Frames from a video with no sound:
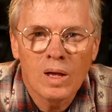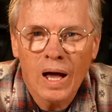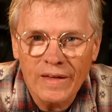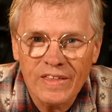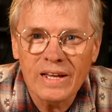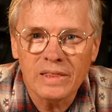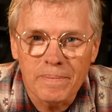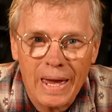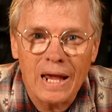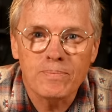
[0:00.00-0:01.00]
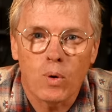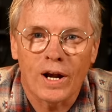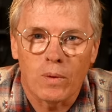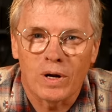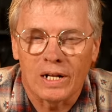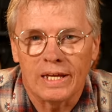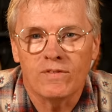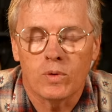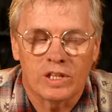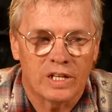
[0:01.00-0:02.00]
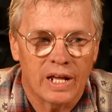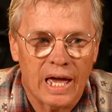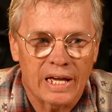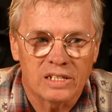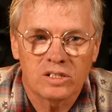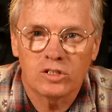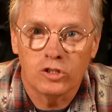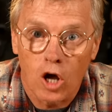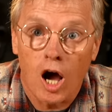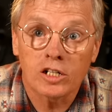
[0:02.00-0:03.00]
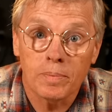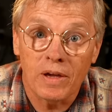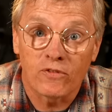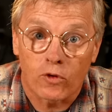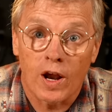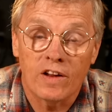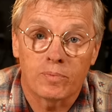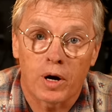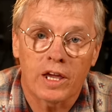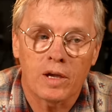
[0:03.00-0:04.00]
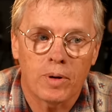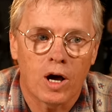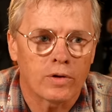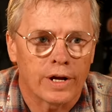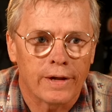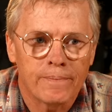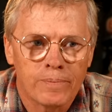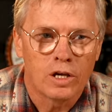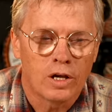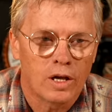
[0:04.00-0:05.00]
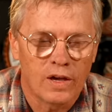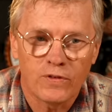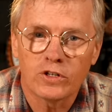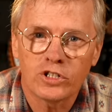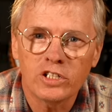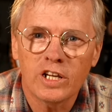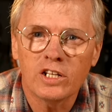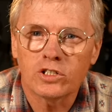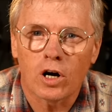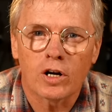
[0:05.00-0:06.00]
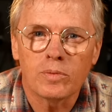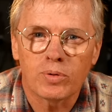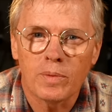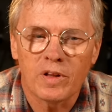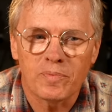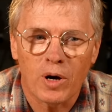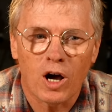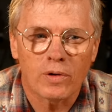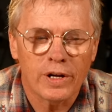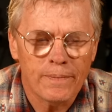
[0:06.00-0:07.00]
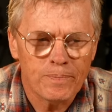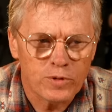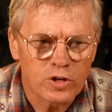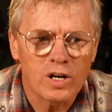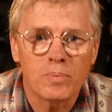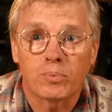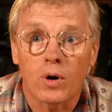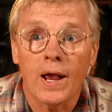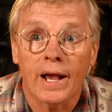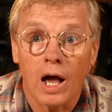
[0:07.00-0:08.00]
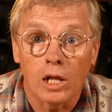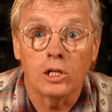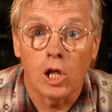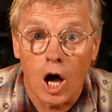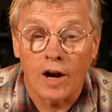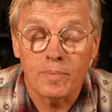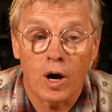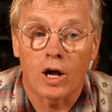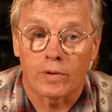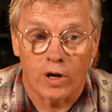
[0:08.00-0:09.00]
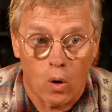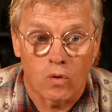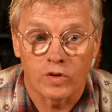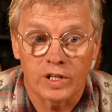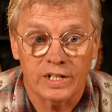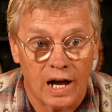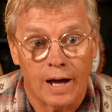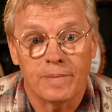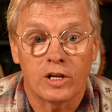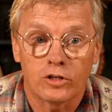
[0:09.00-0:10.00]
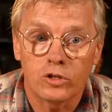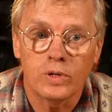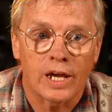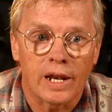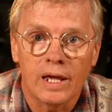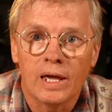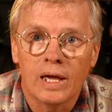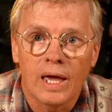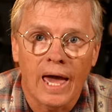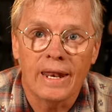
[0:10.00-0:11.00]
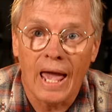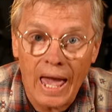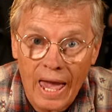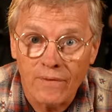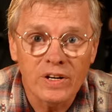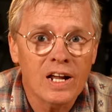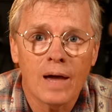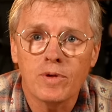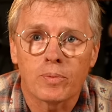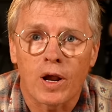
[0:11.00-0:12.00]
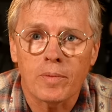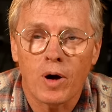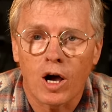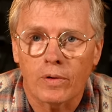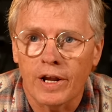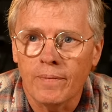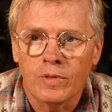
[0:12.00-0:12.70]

I think the main point I want to leave you with today is not to be afraid of breaking pottery. If you're just getting started in primitive pottery, you're going to break a lot of pottery over the time that you're doing it. And every time you break pottery,